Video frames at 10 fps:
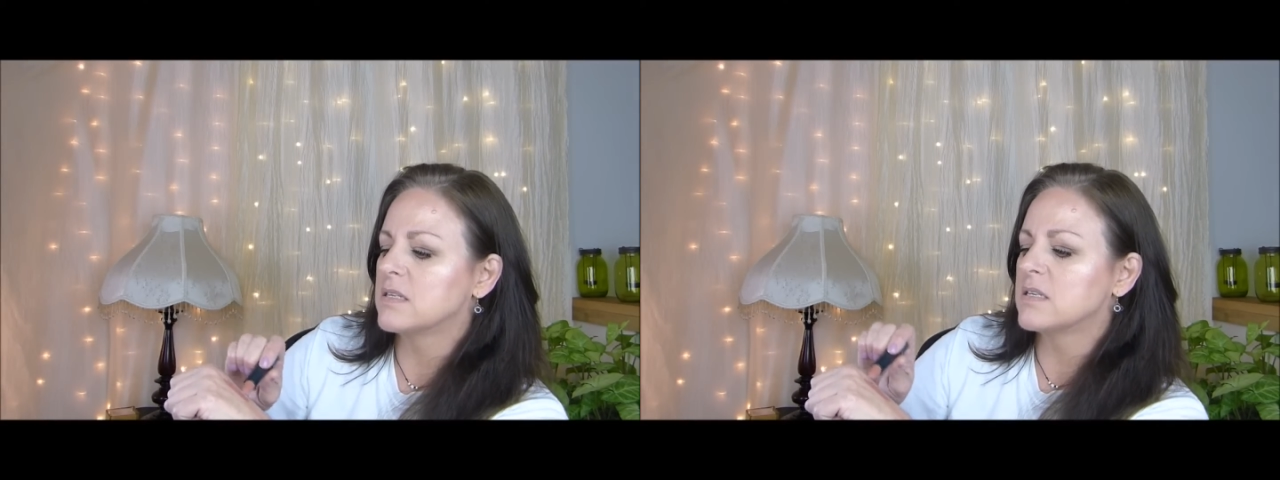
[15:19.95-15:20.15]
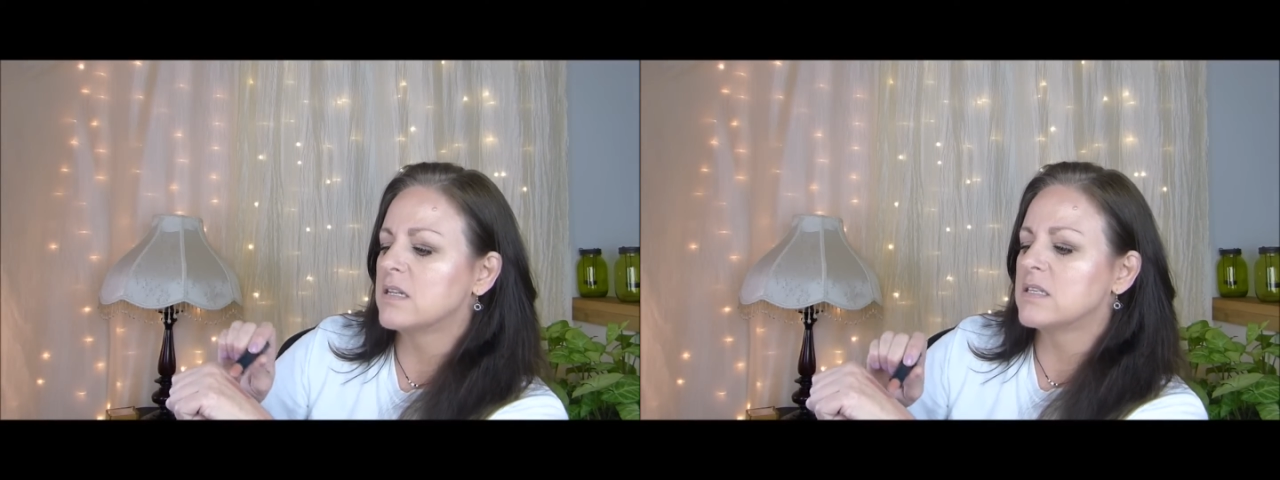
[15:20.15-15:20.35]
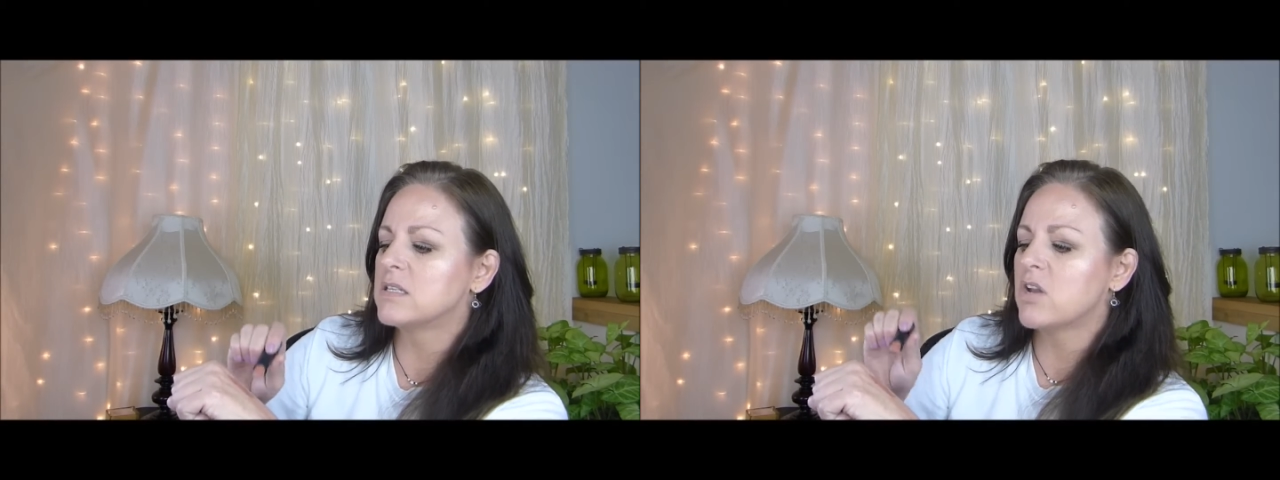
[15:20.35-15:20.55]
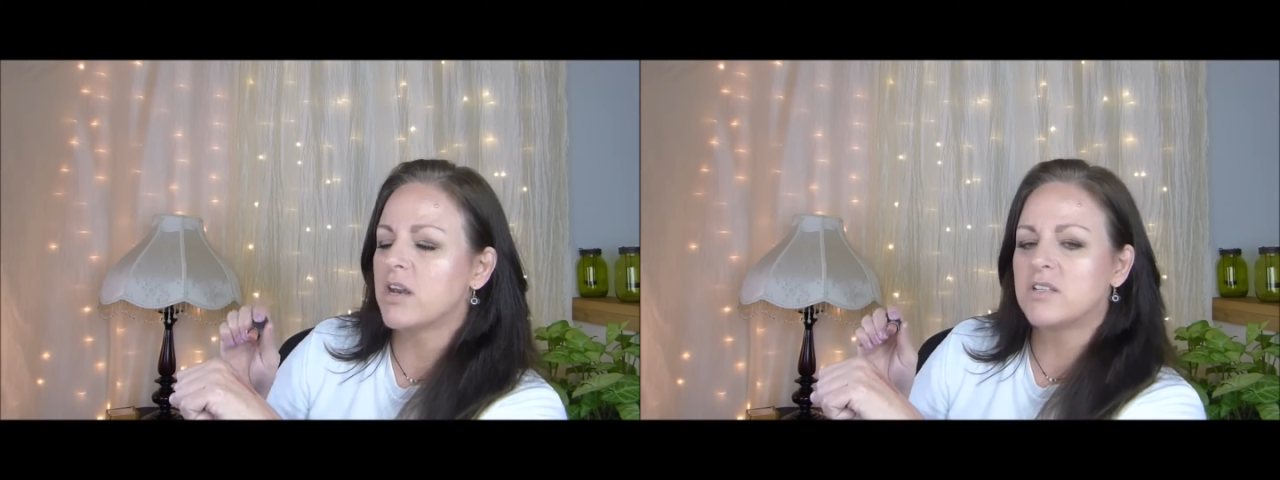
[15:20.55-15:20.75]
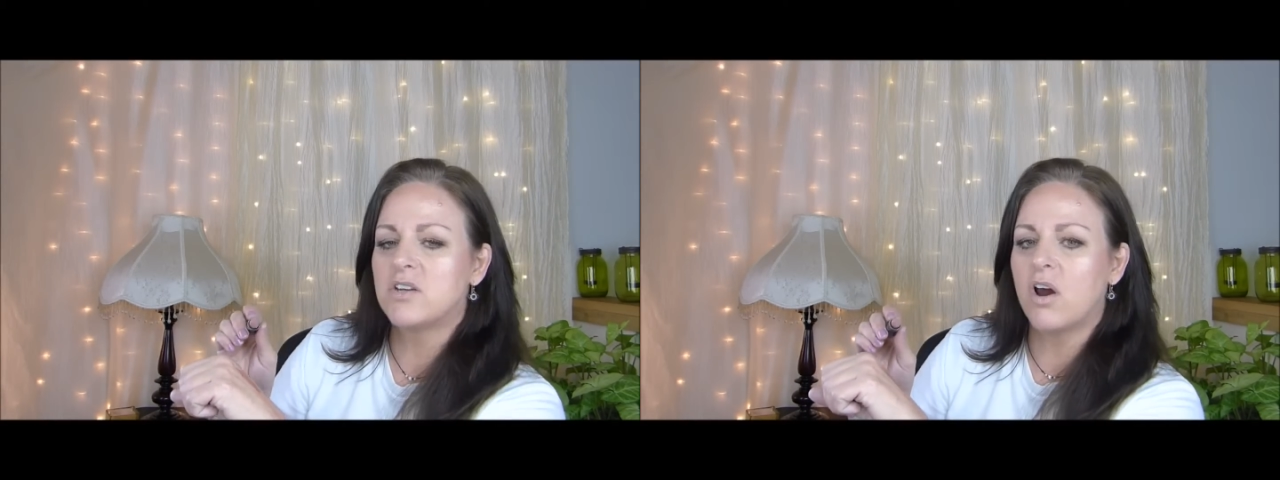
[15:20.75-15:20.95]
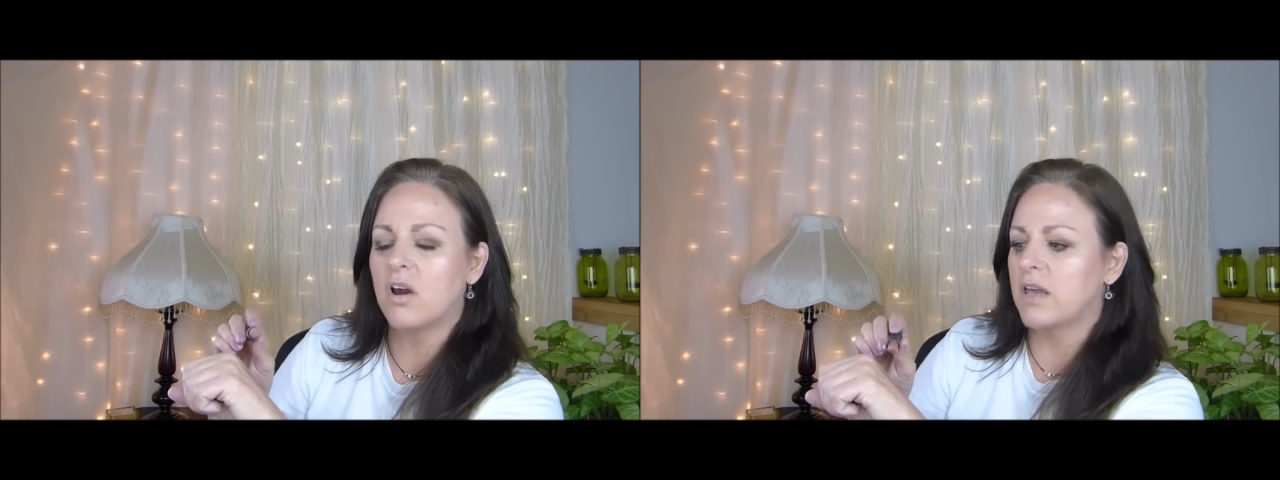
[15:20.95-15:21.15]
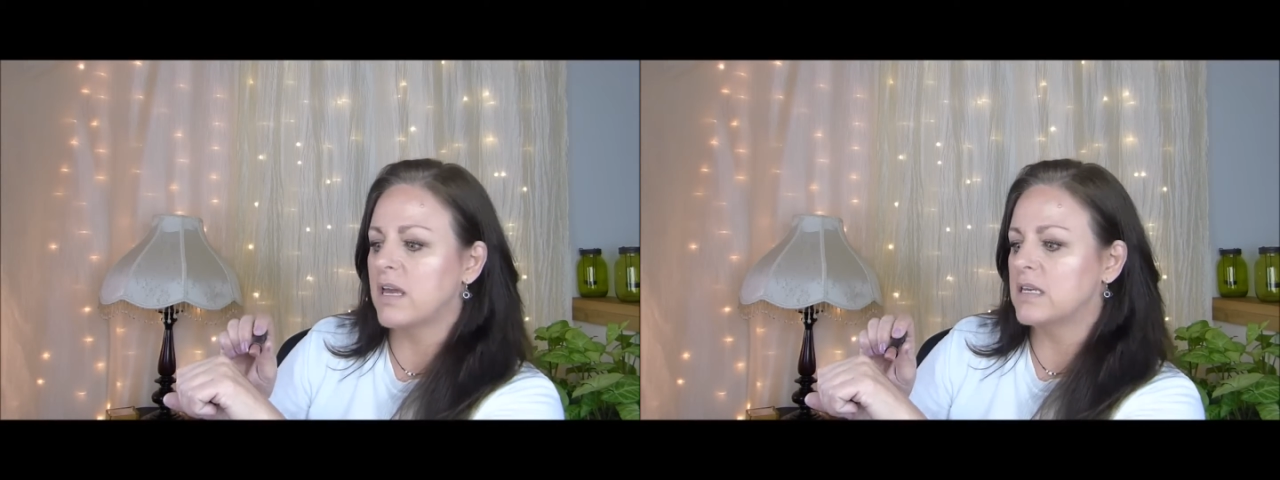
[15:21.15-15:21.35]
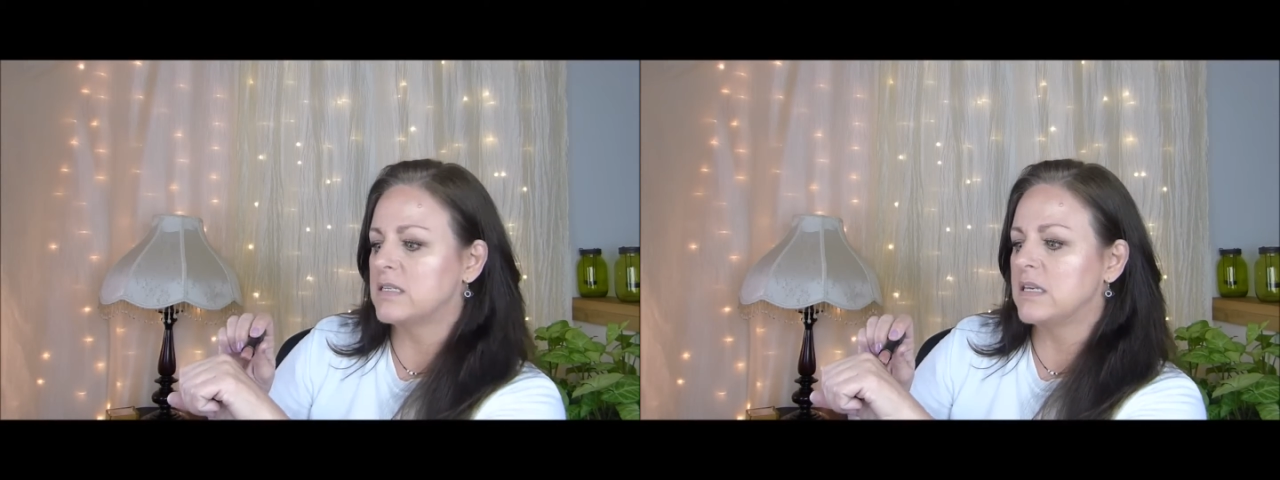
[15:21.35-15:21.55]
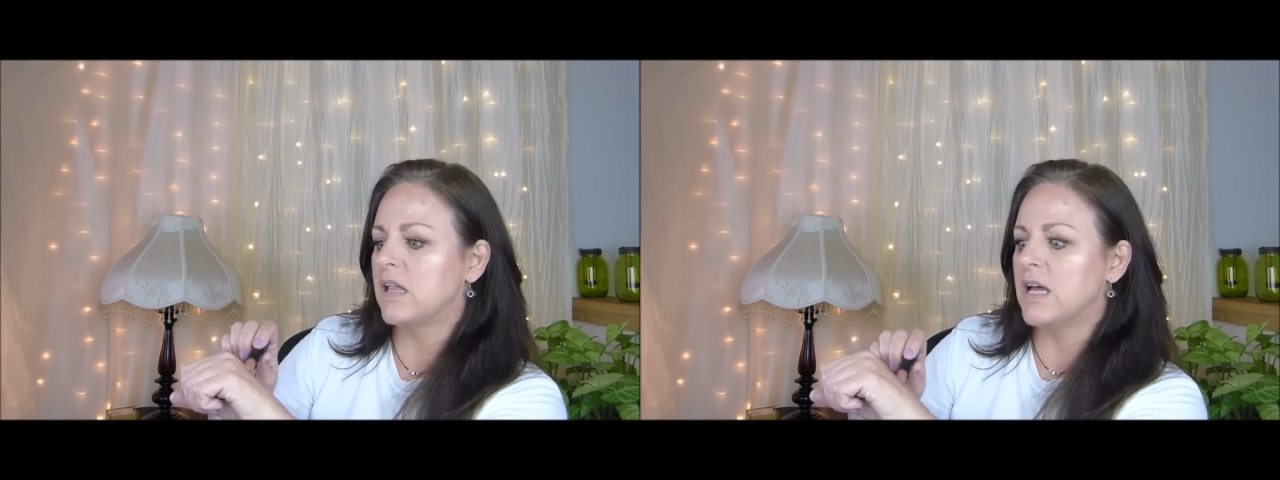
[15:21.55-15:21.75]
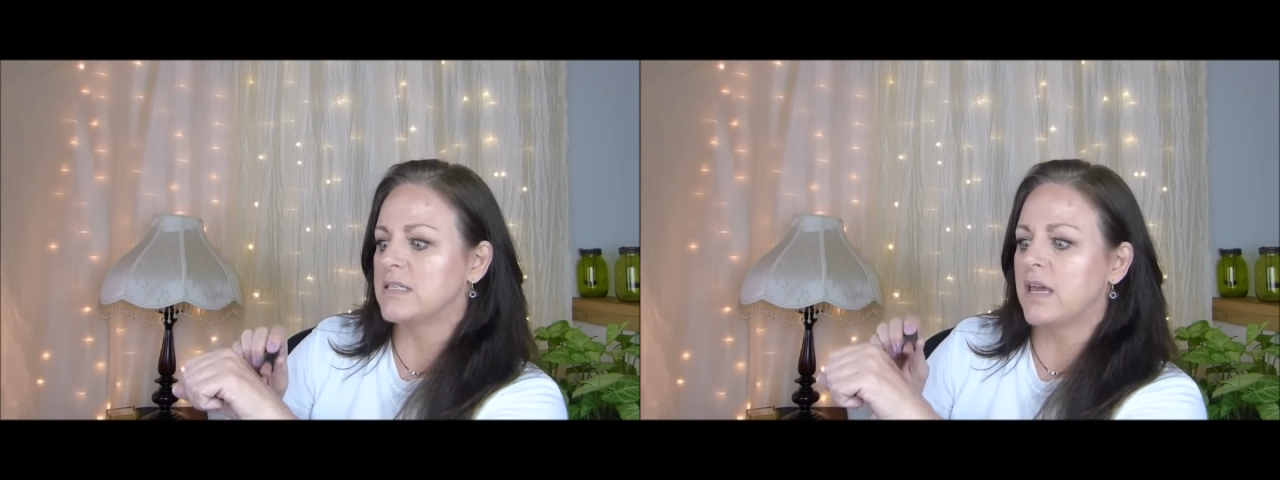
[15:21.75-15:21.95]
It's not as dark as the
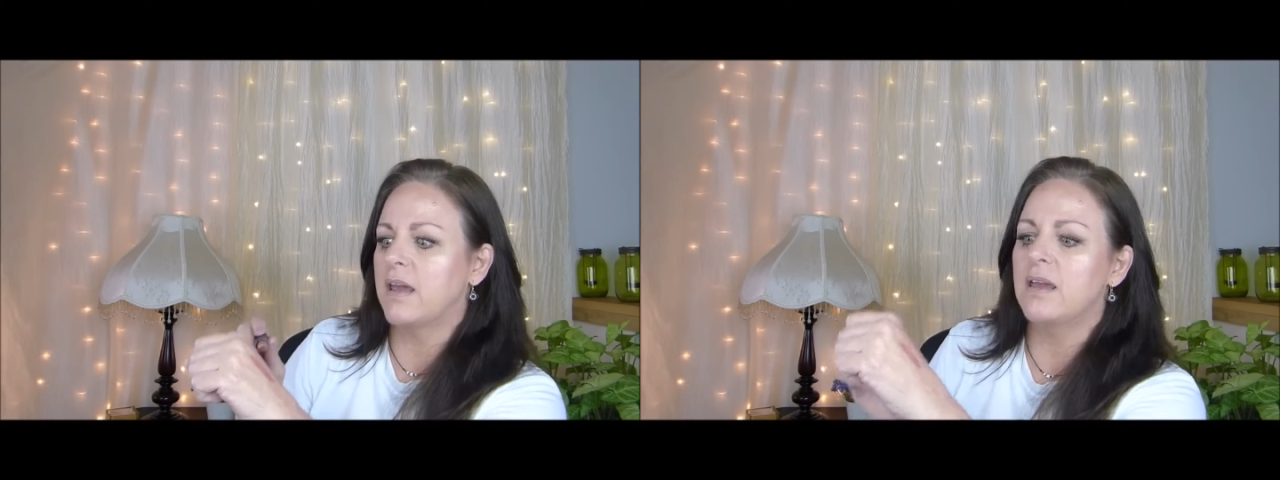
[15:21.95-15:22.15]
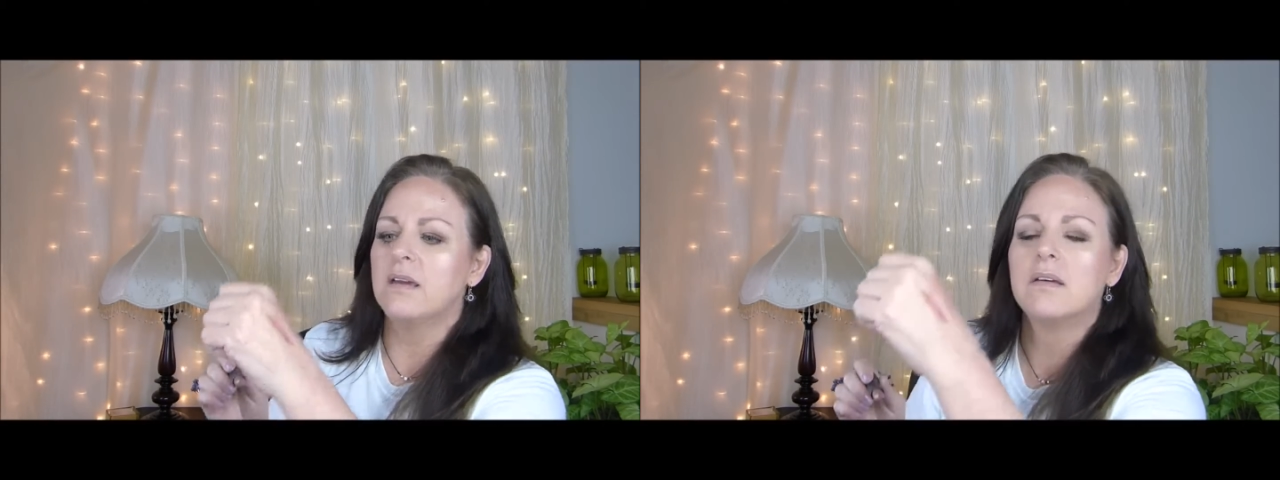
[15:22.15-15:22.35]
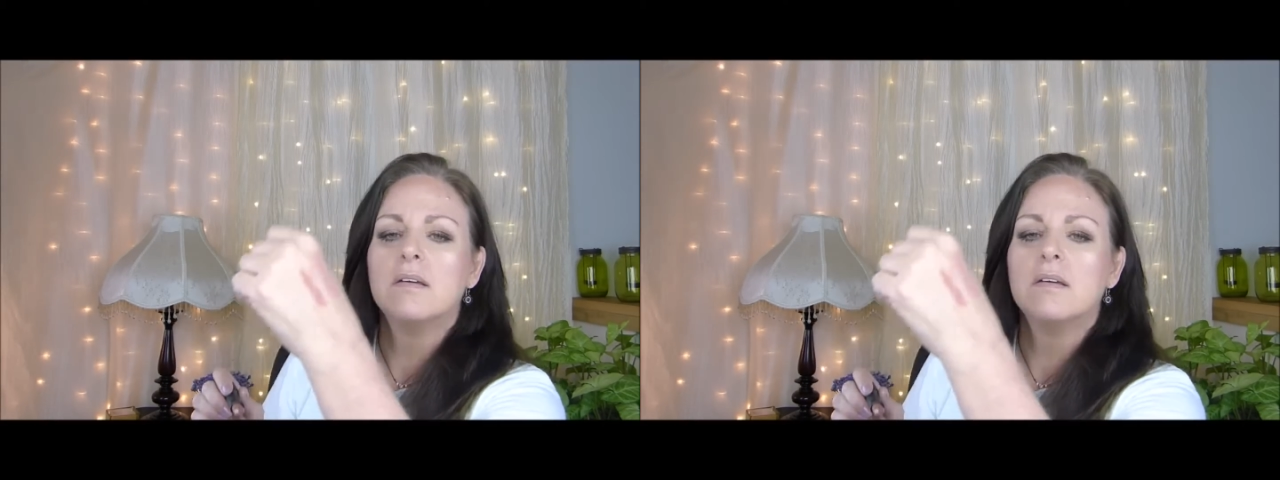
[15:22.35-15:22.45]
Glace,